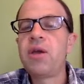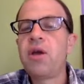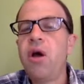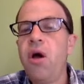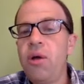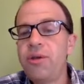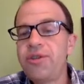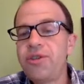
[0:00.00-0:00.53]

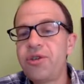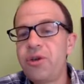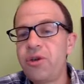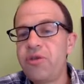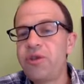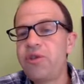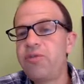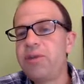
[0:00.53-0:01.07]
Also,
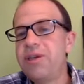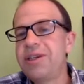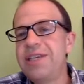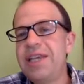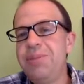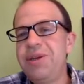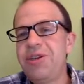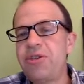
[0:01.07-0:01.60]
if you've been
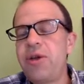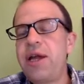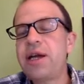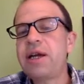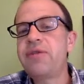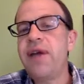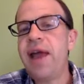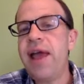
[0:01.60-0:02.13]
keeping track
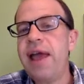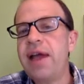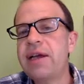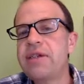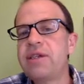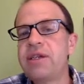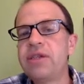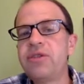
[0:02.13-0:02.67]
of
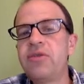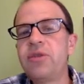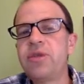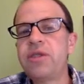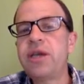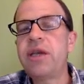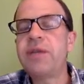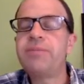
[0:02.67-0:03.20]
accents, which
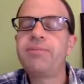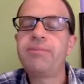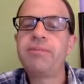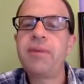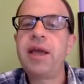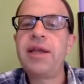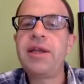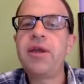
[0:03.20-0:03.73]
I
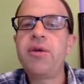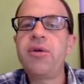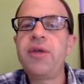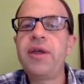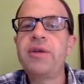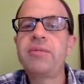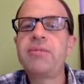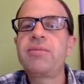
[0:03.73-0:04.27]
know
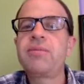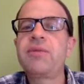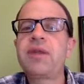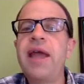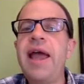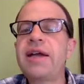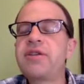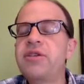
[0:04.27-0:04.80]
that
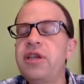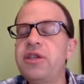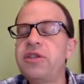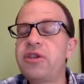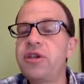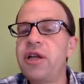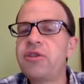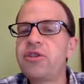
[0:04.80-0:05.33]
accents are
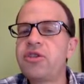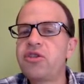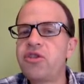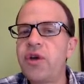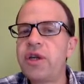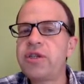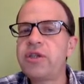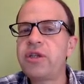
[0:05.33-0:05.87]
not
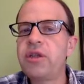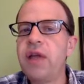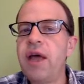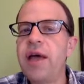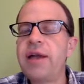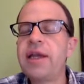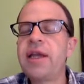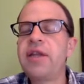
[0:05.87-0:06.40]
stressed a
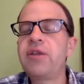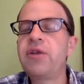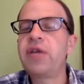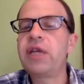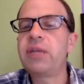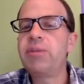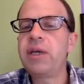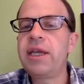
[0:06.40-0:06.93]
lot in learning
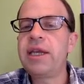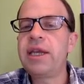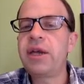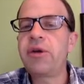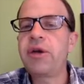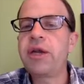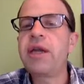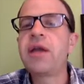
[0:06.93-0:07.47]
beginning
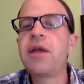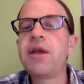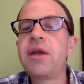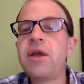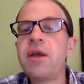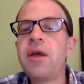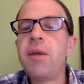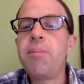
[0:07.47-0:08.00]
Greek,
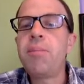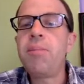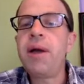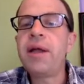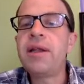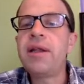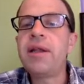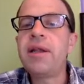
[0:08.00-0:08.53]

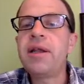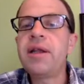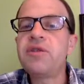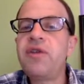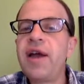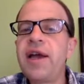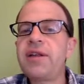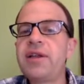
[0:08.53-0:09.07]
but there's a
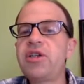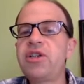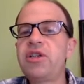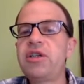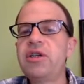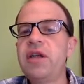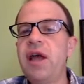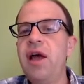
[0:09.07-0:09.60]

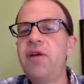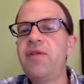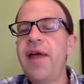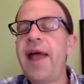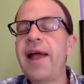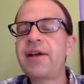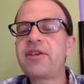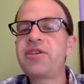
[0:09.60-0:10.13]
violation of
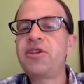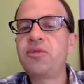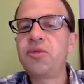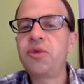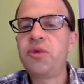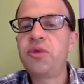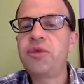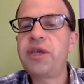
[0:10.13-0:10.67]
accent
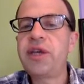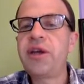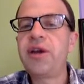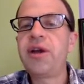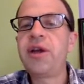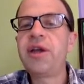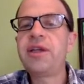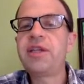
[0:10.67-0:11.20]
rules
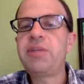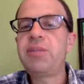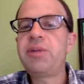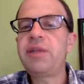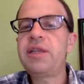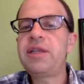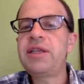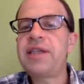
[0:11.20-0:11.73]
here.
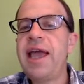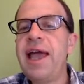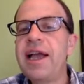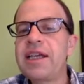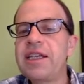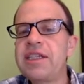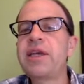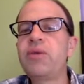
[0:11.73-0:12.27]
Typically, this
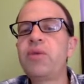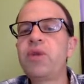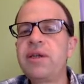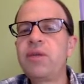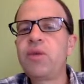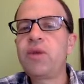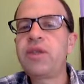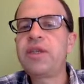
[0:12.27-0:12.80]
accent would
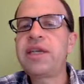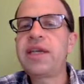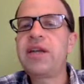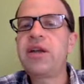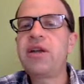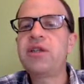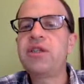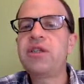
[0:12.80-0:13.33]
want to get
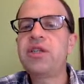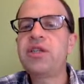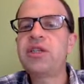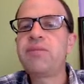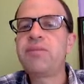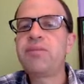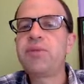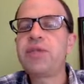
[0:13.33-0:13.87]
onto
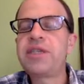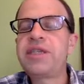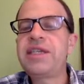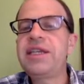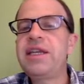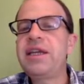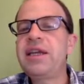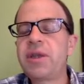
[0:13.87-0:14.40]
this
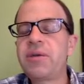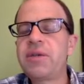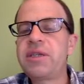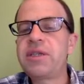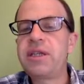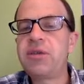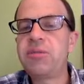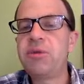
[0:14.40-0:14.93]
preceding
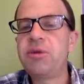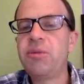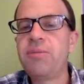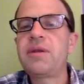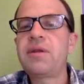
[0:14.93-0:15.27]
syllable,